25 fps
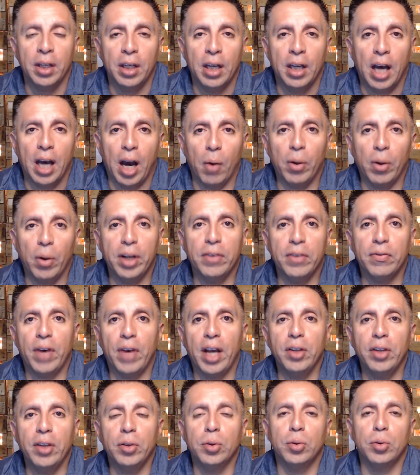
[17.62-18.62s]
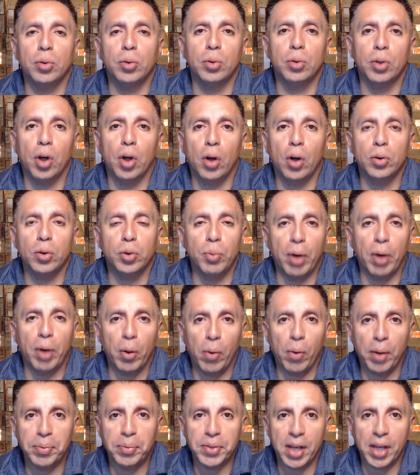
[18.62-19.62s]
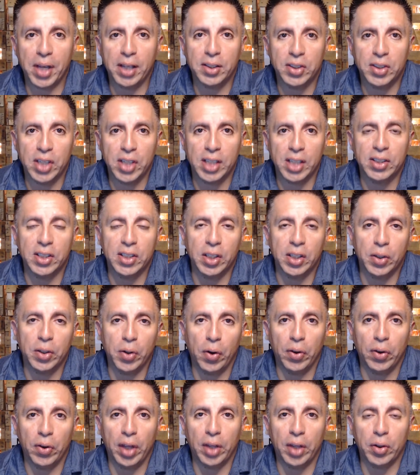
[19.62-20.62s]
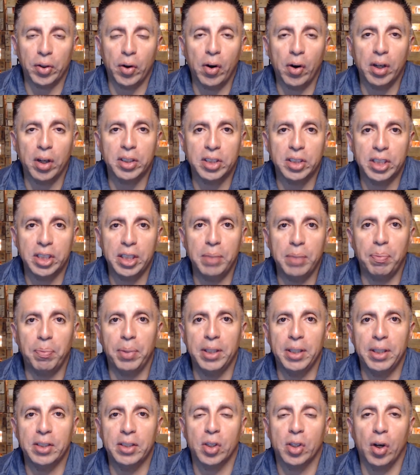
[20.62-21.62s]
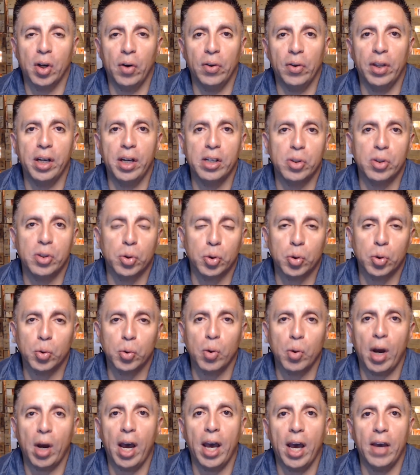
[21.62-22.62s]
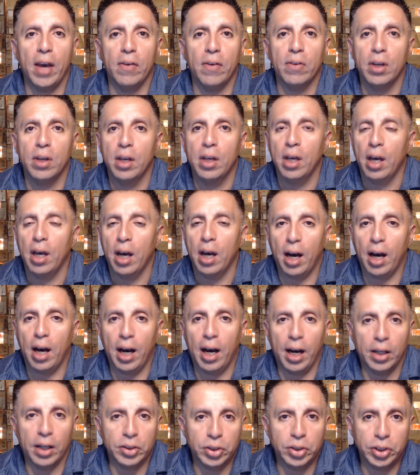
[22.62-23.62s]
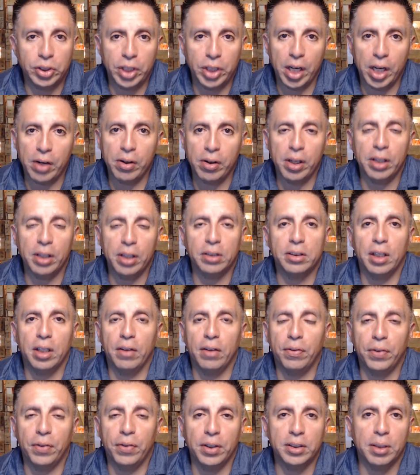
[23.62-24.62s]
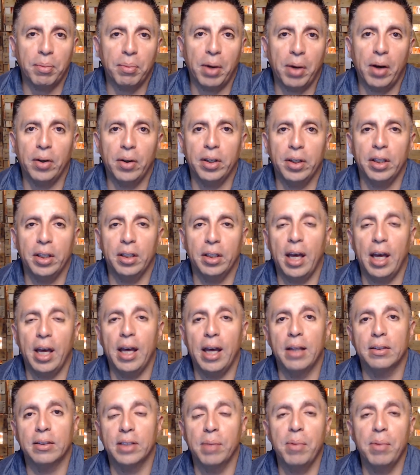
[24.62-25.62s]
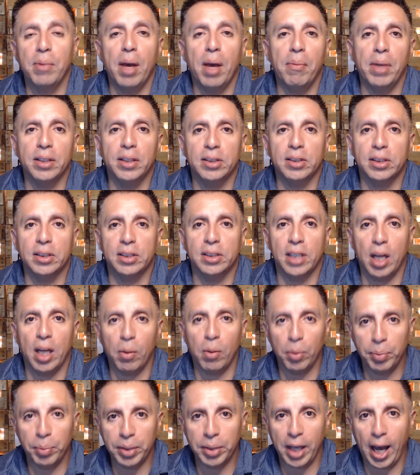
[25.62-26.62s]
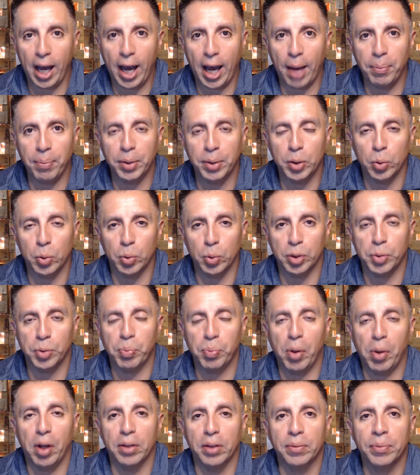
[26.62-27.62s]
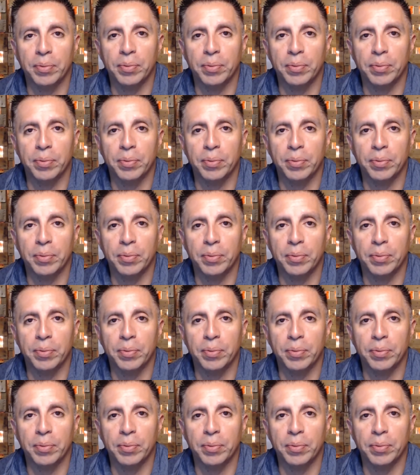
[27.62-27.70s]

I want to invite you to go to my website, chasinggrowth.org. Please go there, subscribe, share it, tell friends about it, and send me a message, and I will be happy to respond.